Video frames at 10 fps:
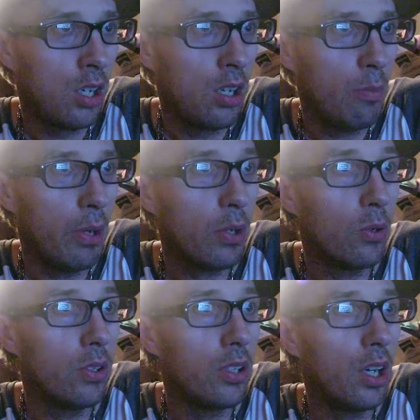Michael
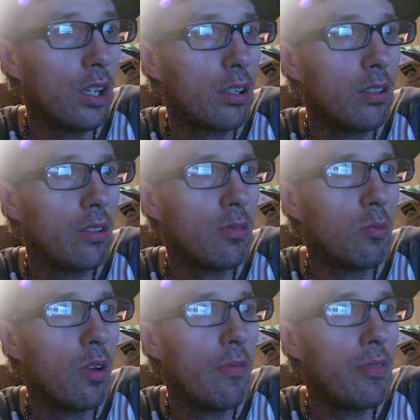Douglas
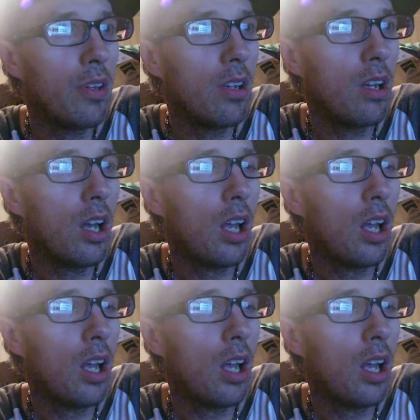with the